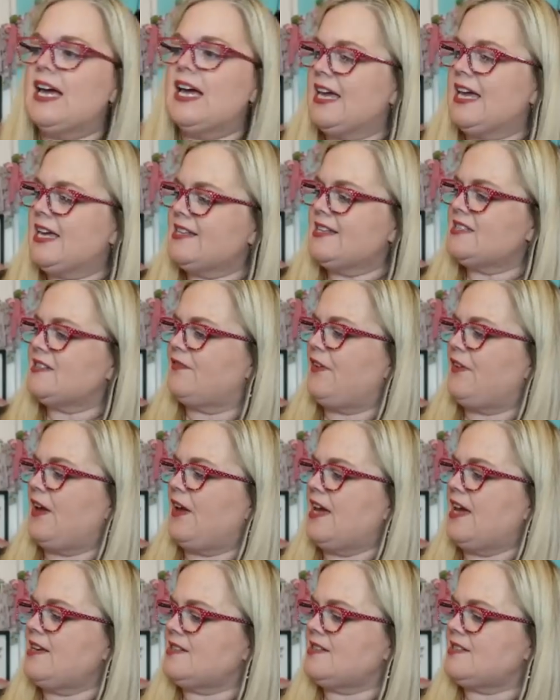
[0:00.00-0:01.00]
His
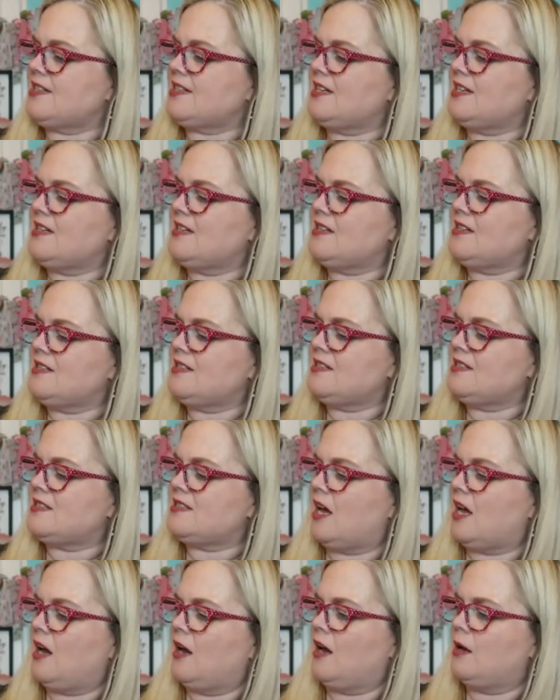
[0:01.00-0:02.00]
face is
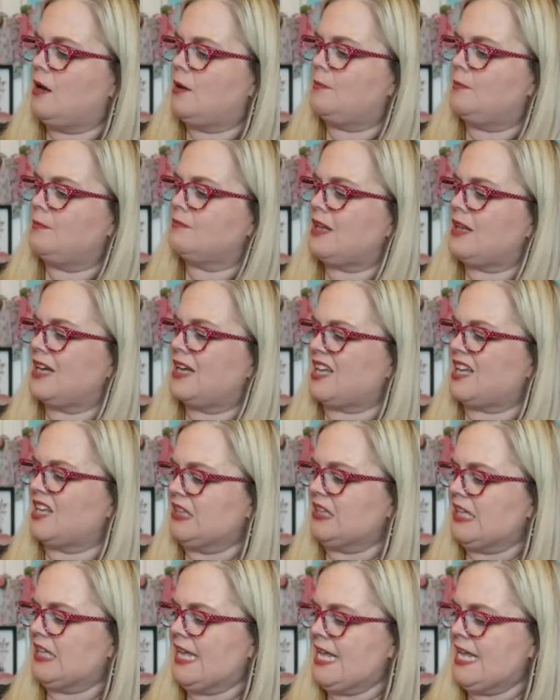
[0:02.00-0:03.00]
um like a
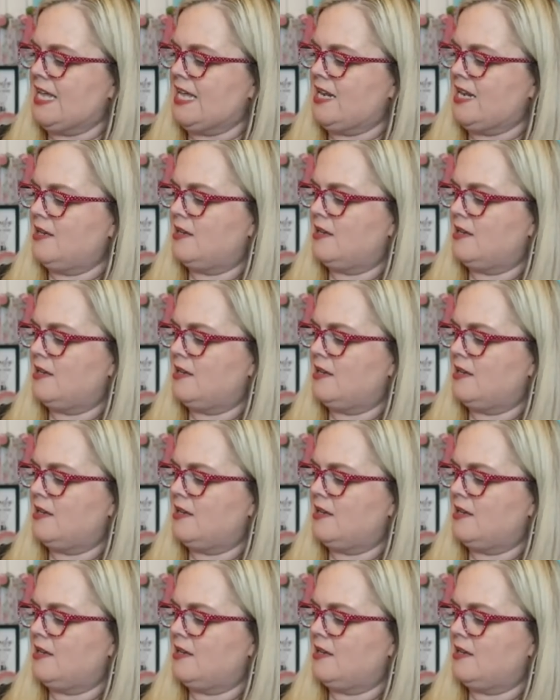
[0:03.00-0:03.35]
linen